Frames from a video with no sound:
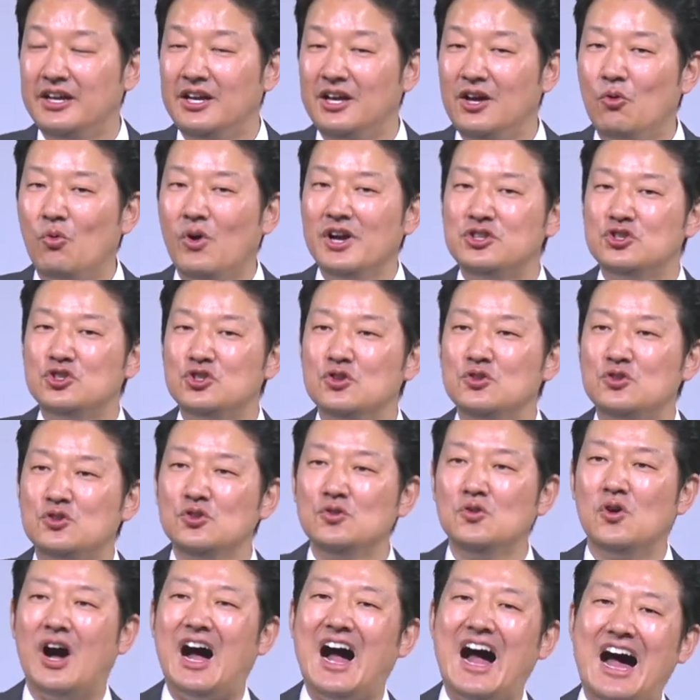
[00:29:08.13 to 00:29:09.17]
What you
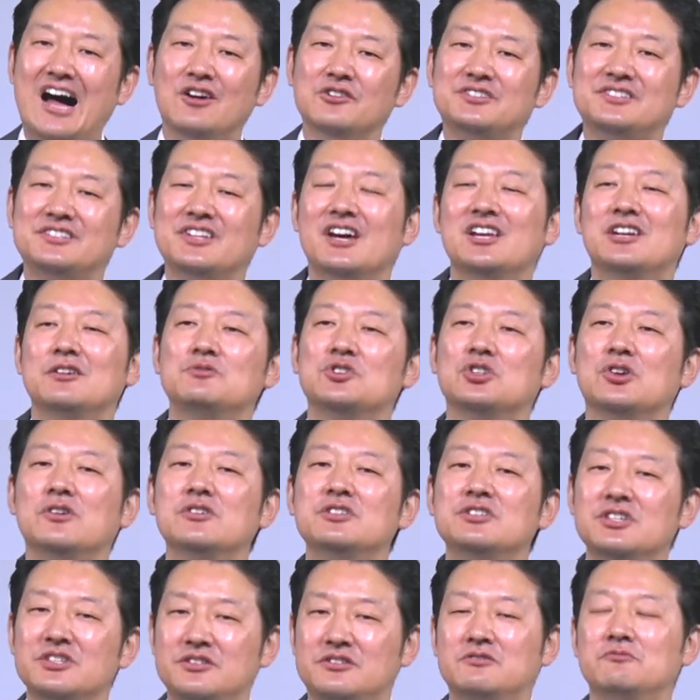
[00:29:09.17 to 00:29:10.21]
do outside of
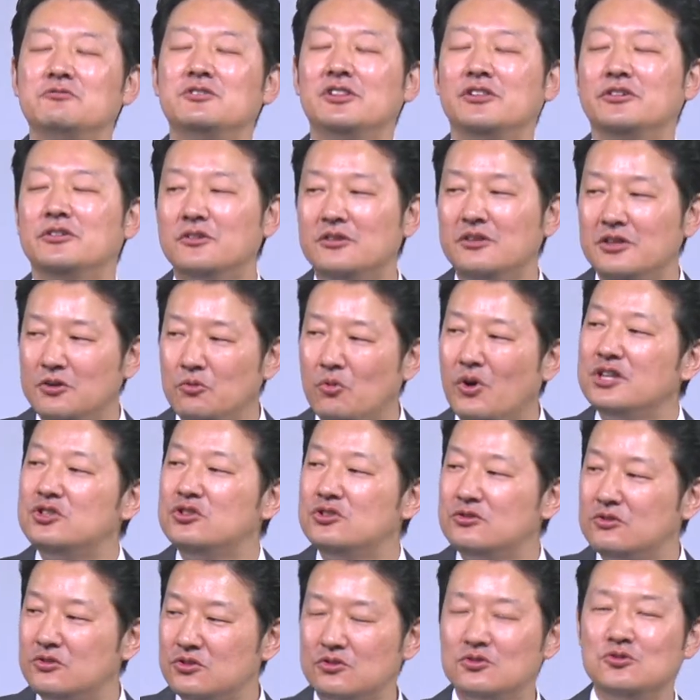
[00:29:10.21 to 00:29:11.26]
church is literally what
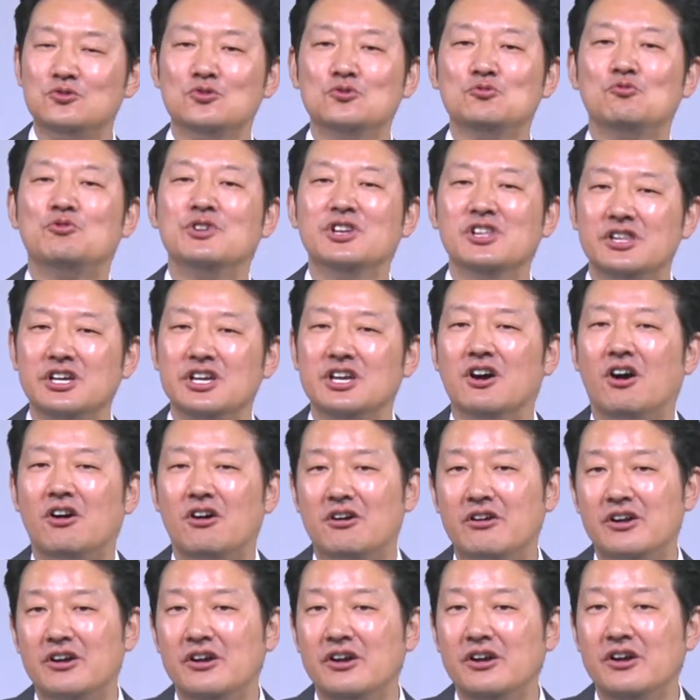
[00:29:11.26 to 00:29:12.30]
you really
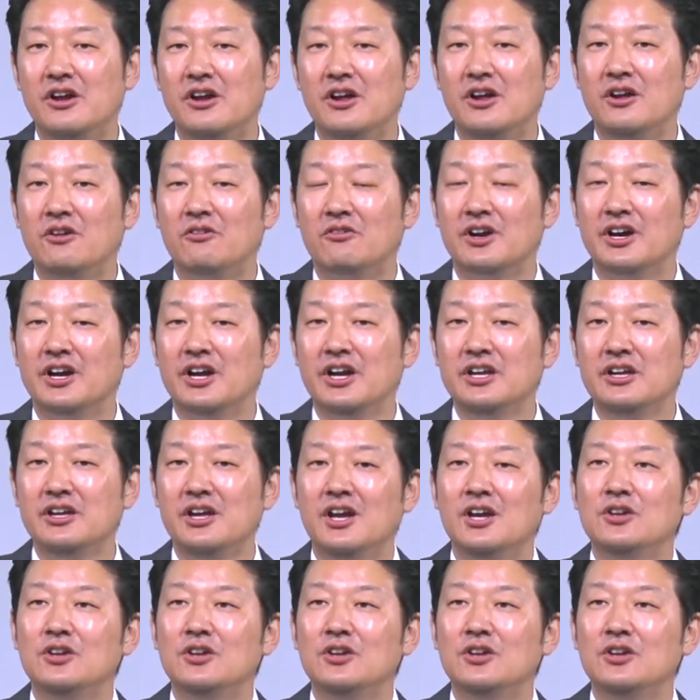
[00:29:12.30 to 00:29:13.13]
are, right?